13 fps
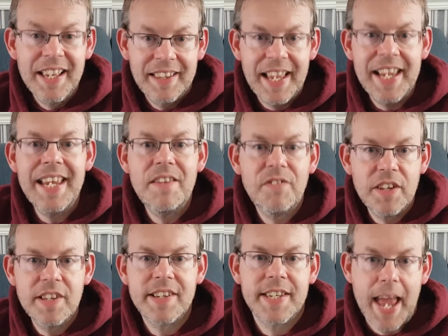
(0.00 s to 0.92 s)
They
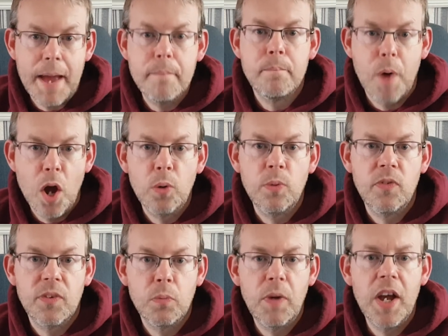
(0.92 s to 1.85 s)
even set
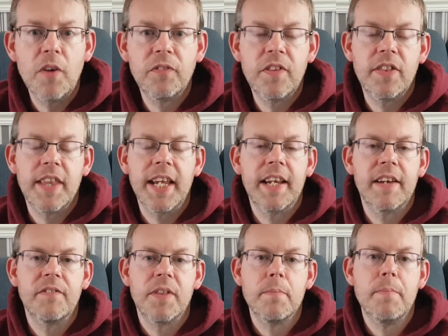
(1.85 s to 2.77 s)
bones. And we often think
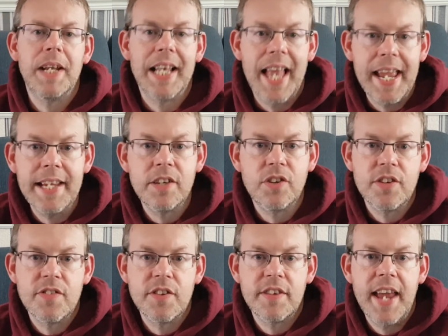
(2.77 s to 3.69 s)
of the Middle
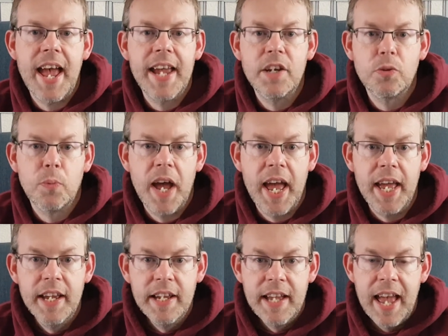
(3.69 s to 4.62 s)
Ages as the age
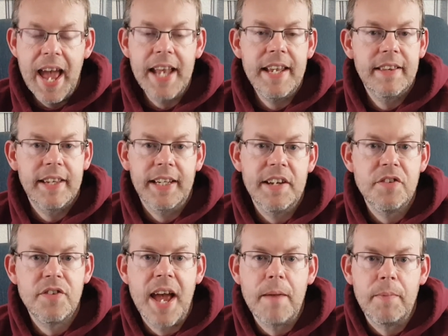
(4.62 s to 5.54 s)
where anything you
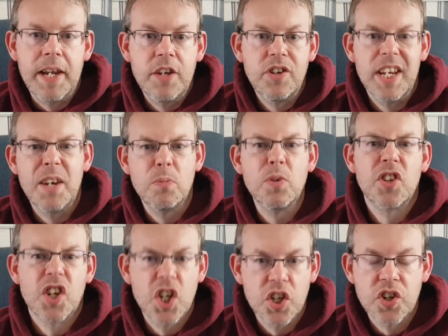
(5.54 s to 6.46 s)
damage, it was
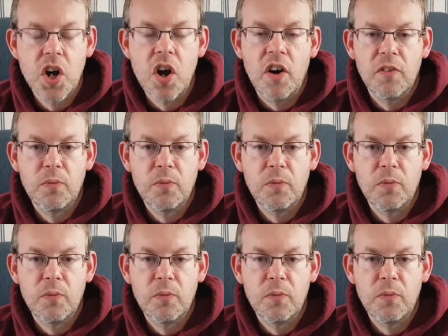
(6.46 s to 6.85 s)
cut off.